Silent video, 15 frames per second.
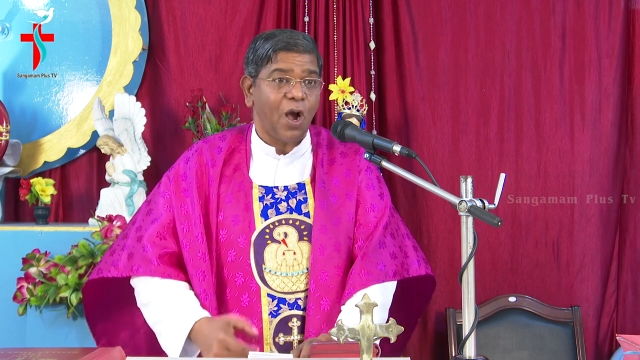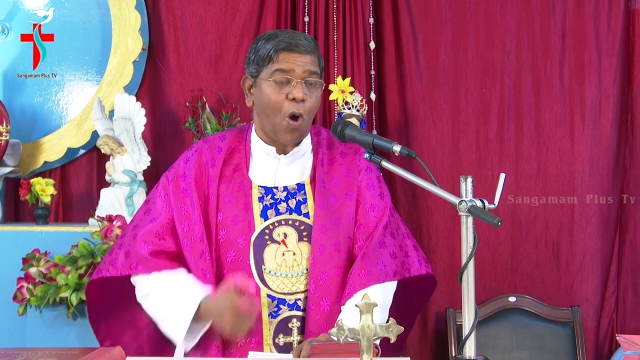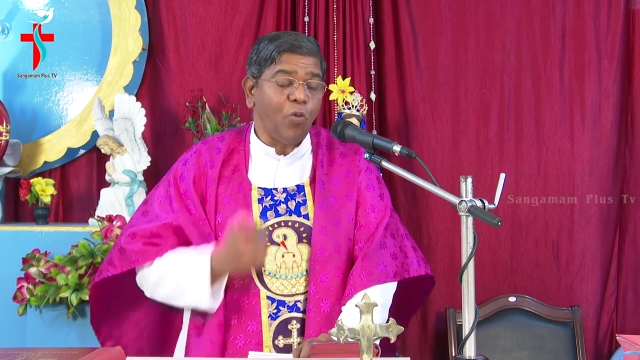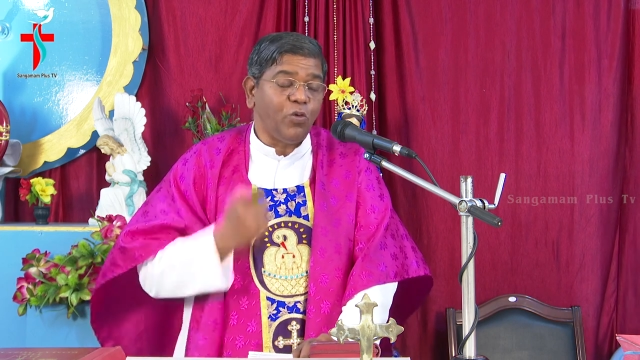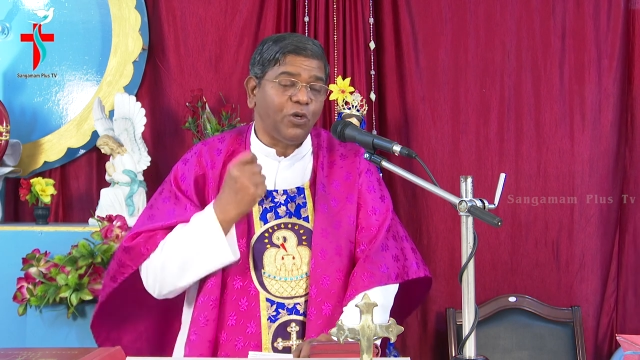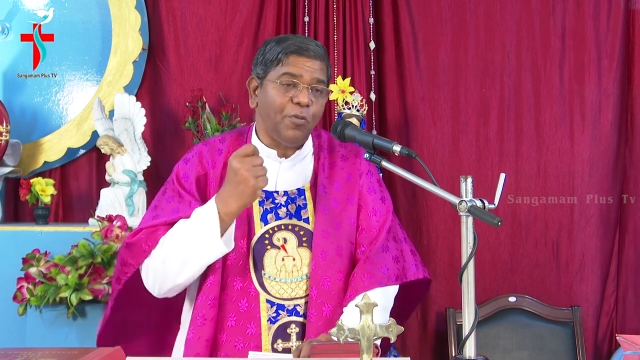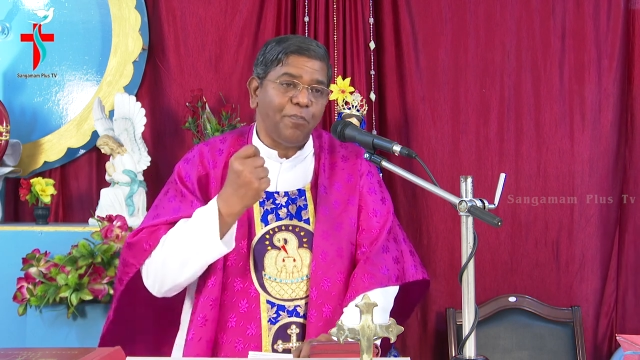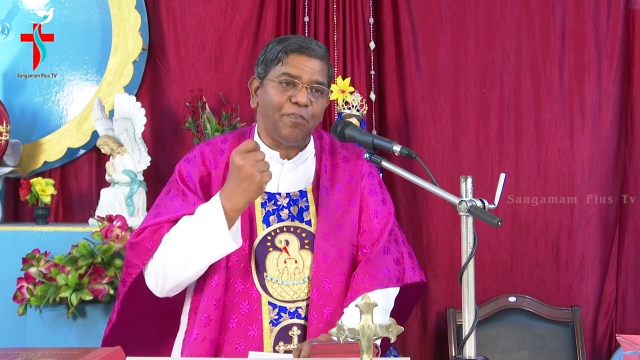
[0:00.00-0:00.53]

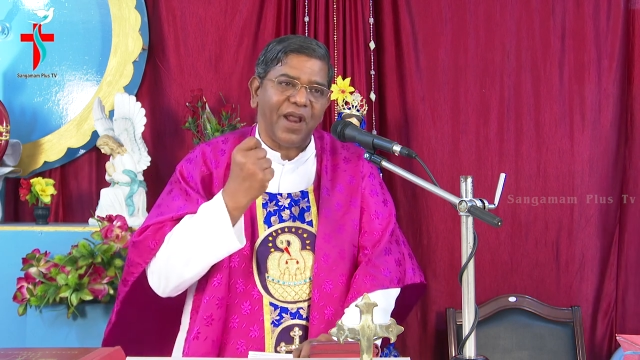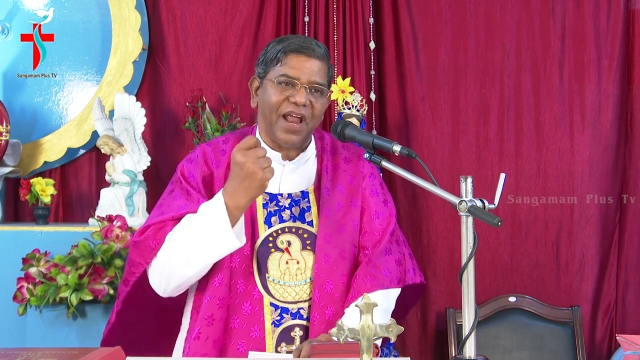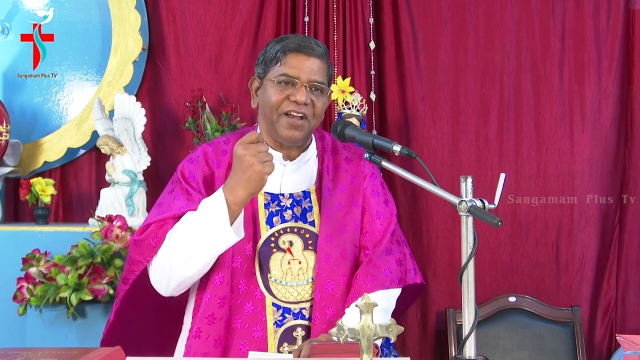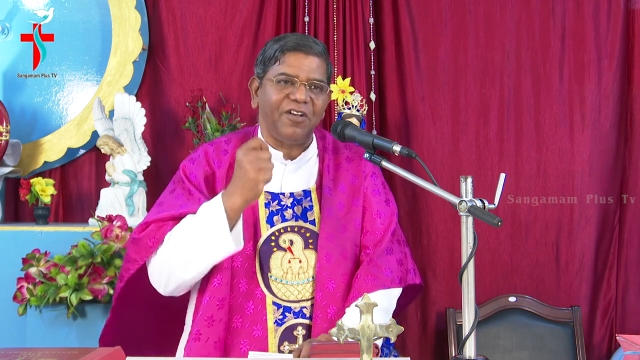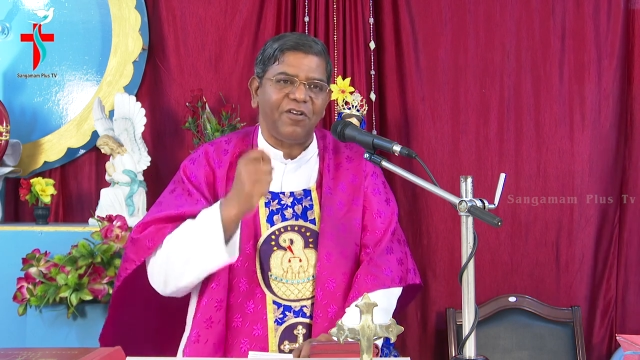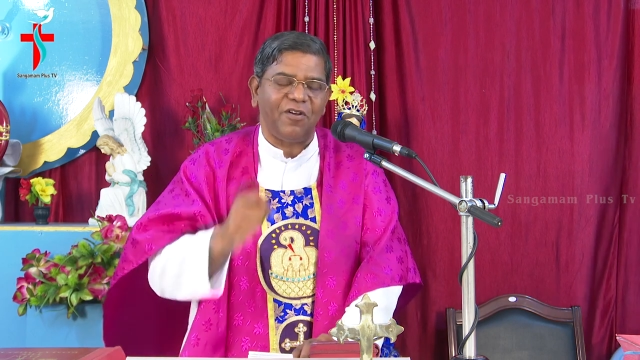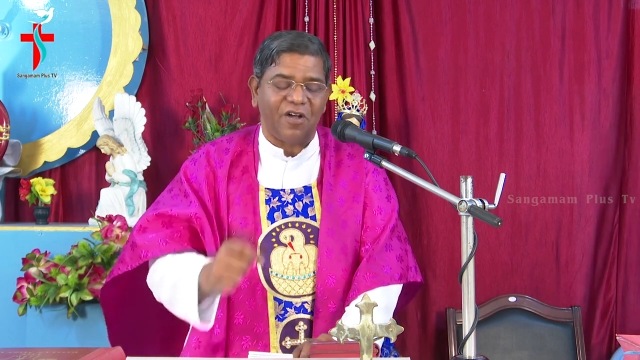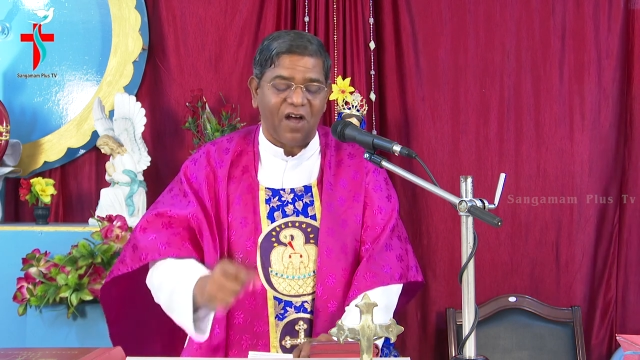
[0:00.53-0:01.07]
how to pray
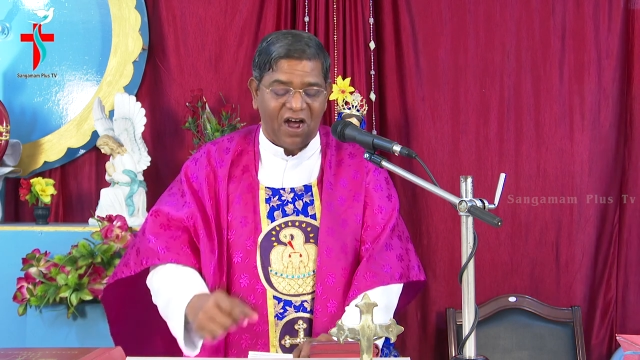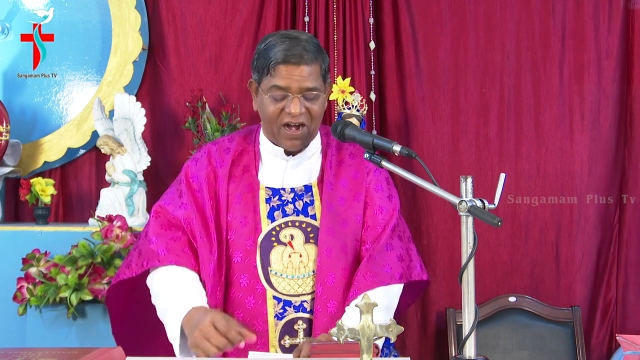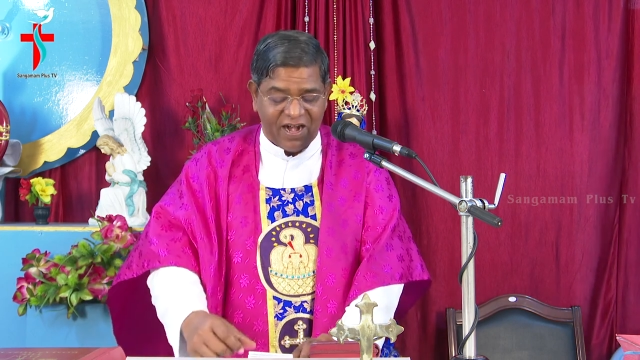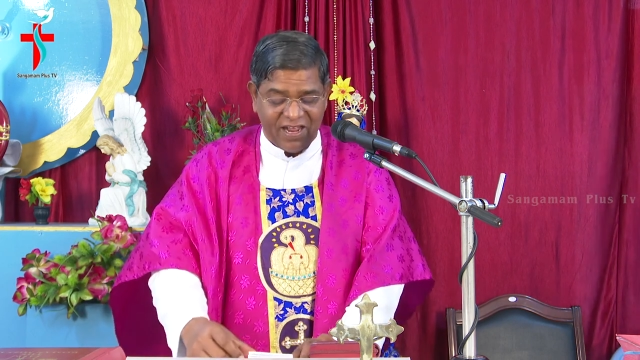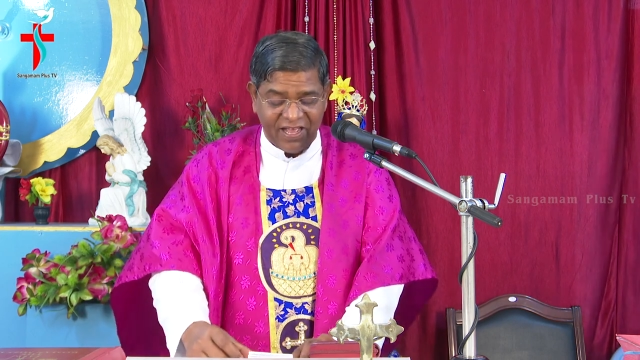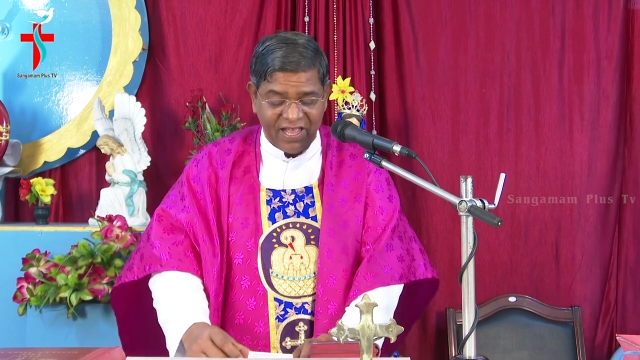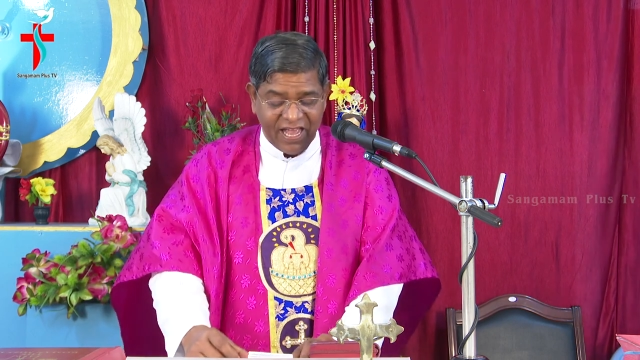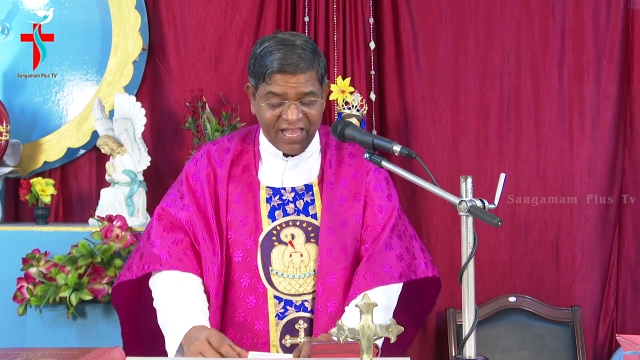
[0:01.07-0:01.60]
to God.